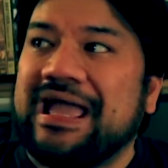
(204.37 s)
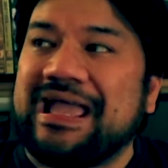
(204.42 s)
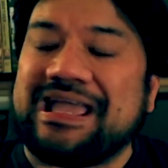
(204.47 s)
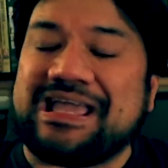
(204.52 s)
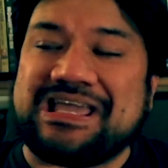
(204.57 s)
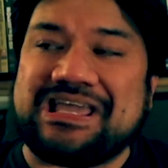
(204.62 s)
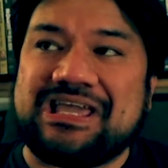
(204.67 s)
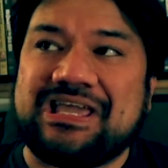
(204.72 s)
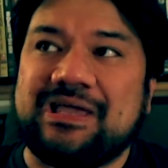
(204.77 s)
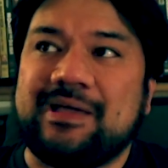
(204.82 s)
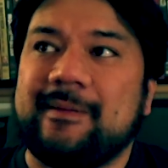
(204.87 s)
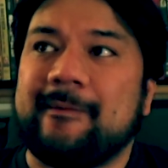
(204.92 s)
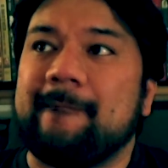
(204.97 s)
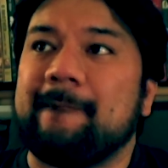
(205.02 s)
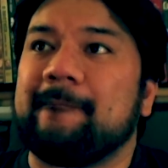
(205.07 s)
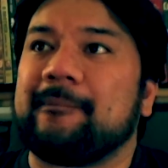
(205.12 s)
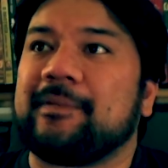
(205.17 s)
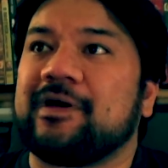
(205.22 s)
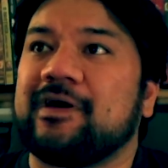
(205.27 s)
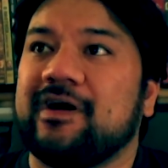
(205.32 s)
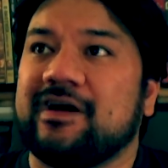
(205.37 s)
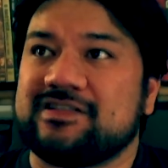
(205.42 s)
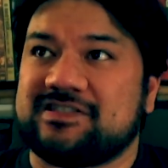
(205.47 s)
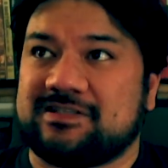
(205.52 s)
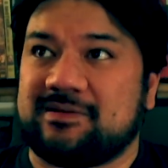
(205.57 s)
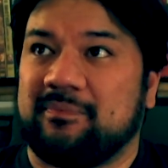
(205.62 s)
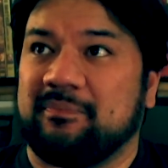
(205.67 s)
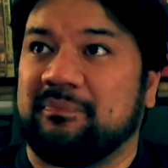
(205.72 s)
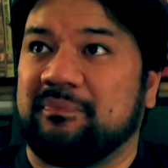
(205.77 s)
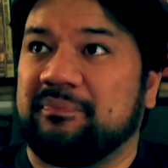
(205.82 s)
He cuts
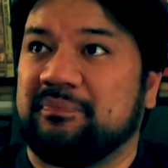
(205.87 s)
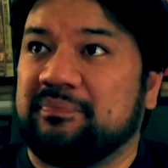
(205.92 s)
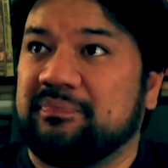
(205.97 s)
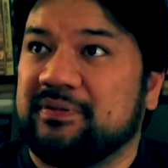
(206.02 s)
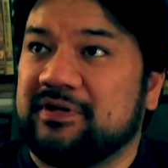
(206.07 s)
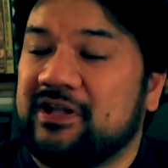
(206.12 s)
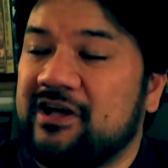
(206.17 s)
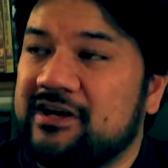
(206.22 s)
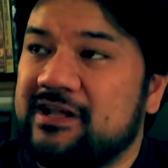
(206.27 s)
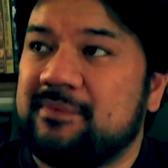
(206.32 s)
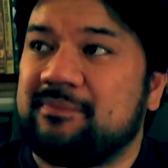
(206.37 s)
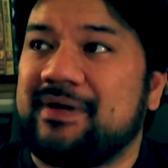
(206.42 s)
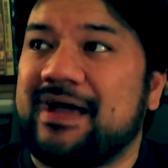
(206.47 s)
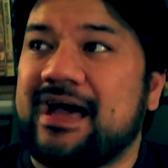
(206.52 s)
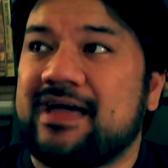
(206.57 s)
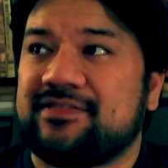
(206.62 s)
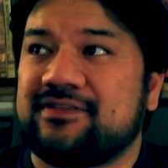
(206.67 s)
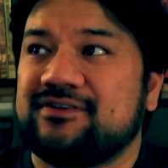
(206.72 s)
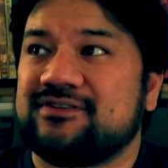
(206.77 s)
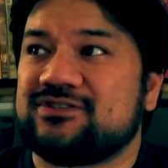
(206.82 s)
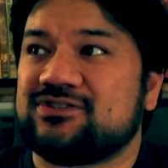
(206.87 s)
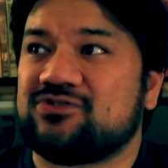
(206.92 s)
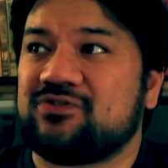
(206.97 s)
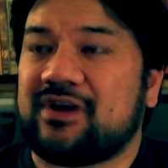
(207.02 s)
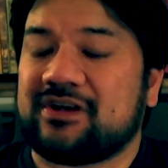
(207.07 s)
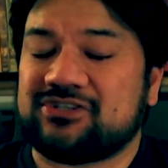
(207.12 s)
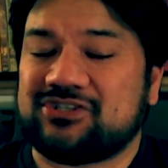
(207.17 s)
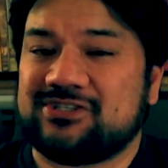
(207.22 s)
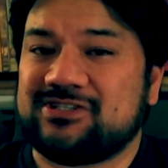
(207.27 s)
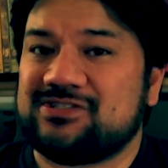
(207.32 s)
a bloody path of
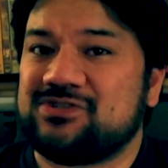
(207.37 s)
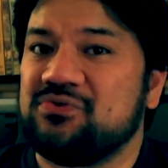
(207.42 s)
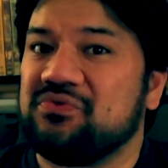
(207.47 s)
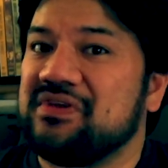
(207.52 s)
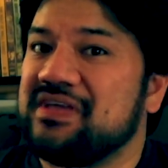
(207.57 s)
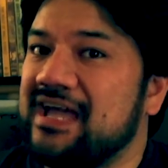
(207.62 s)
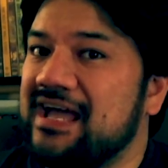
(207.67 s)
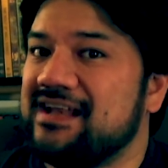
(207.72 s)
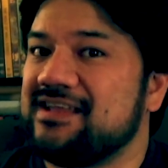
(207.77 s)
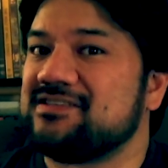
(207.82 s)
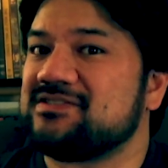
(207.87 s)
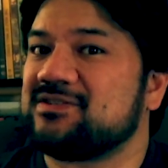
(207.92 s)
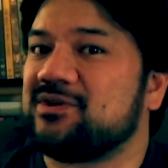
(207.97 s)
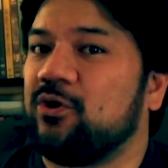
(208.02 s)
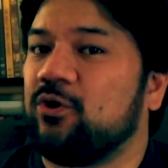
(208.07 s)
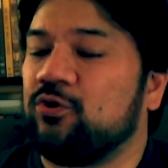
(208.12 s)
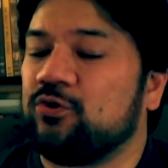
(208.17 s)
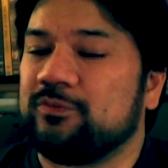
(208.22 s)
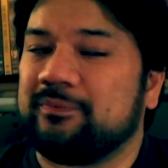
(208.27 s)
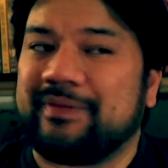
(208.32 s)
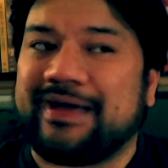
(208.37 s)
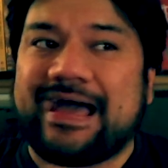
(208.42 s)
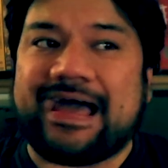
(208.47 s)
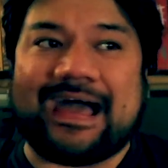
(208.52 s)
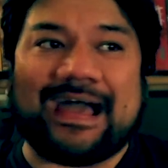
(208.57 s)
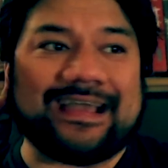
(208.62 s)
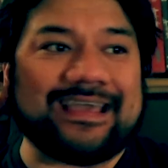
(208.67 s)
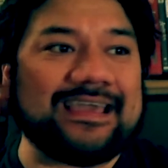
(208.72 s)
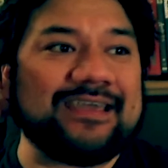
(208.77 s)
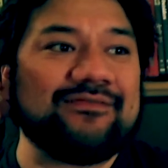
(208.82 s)
destruction to get his gold back.